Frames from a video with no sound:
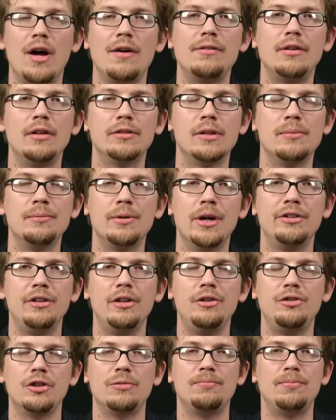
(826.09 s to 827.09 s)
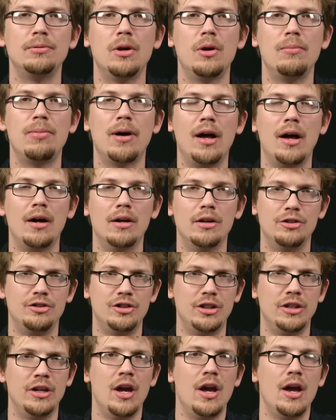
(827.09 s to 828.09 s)
The level of complexity just below
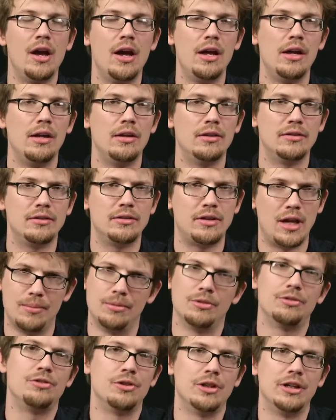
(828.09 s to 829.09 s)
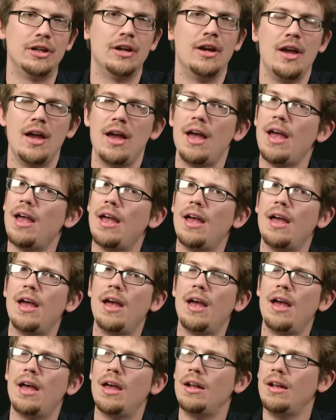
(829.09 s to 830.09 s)
biology is chemistry.
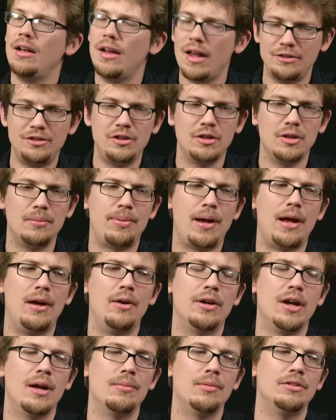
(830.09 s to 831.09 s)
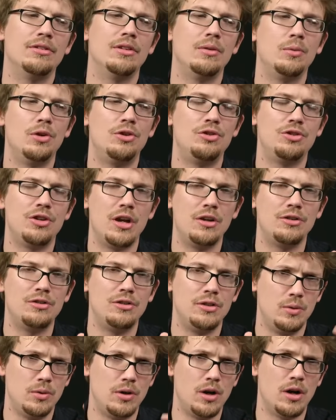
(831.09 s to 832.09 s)
Unless you're a biochemist, in which
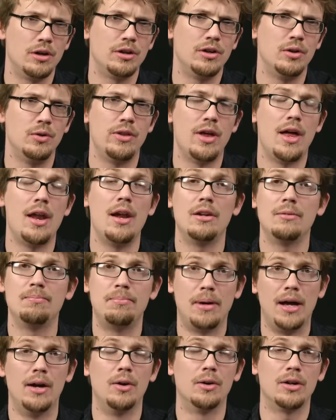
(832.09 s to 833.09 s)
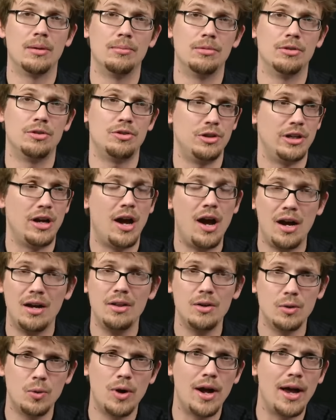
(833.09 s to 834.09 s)
case you would argue that it's biochemistry.
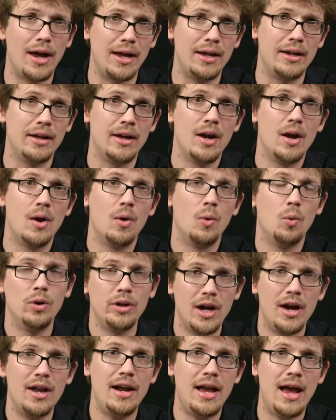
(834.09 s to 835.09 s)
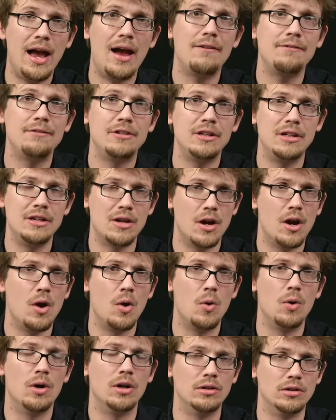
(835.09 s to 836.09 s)
Either way, we're gonna have to
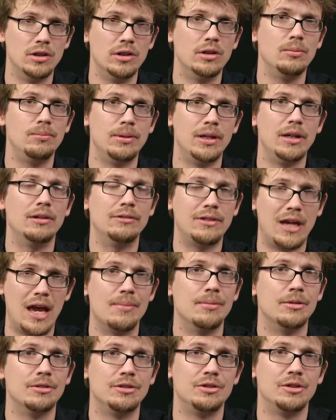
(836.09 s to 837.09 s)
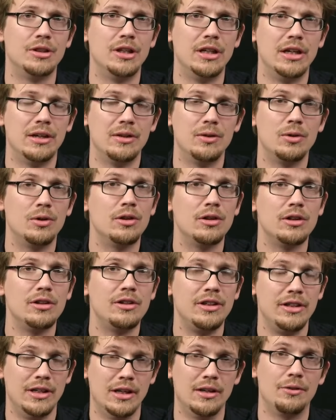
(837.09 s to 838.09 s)
know a little bit of chemistry in order
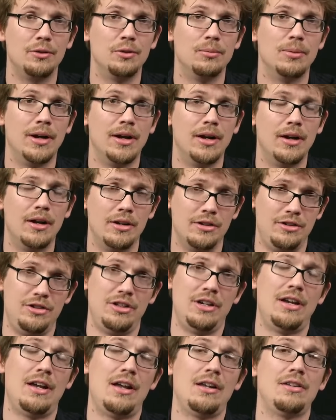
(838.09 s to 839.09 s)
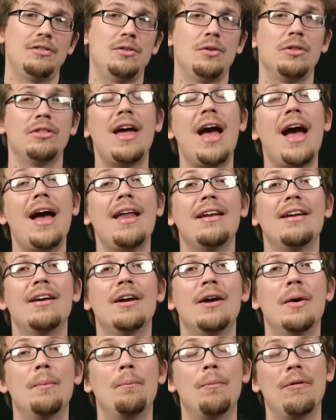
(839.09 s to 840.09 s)
to get through biology. And so that,
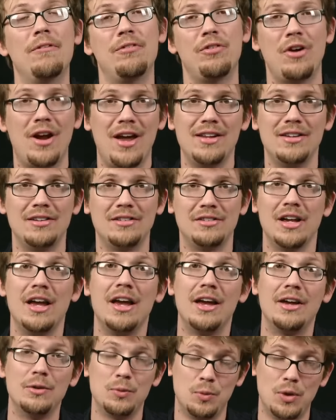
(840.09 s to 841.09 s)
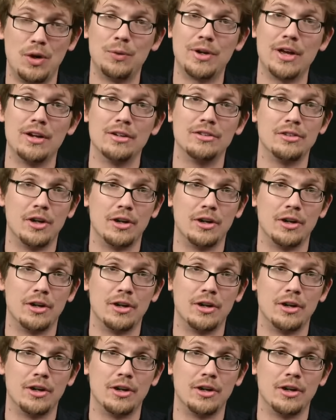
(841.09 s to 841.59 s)
my friends, is where we're going to